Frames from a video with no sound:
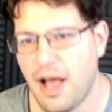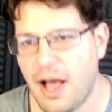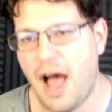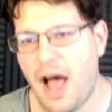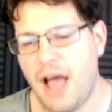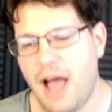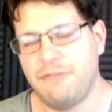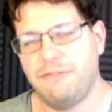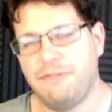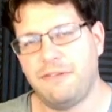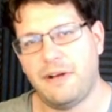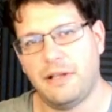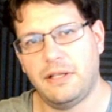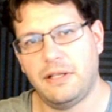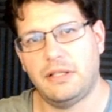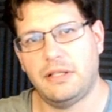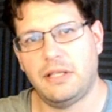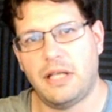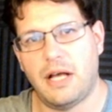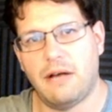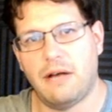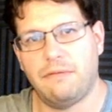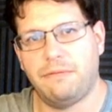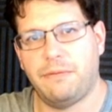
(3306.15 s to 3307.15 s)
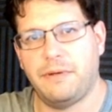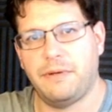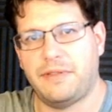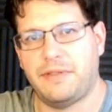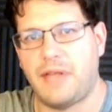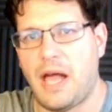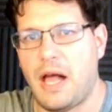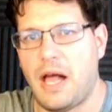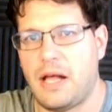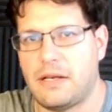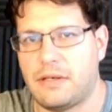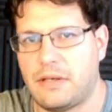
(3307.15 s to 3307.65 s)
I fell in love with
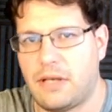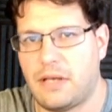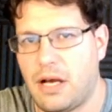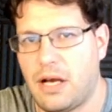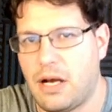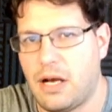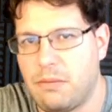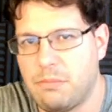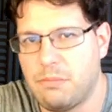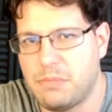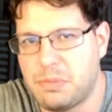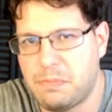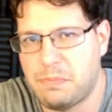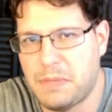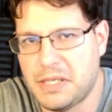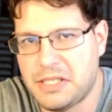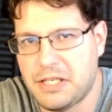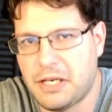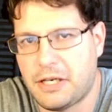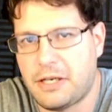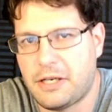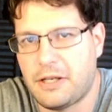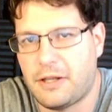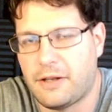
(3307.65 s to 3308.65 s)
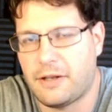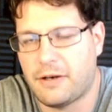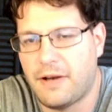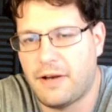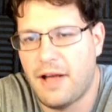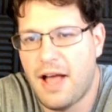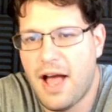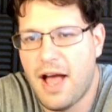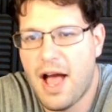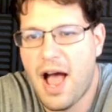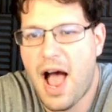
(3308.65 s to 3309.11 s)
that particular.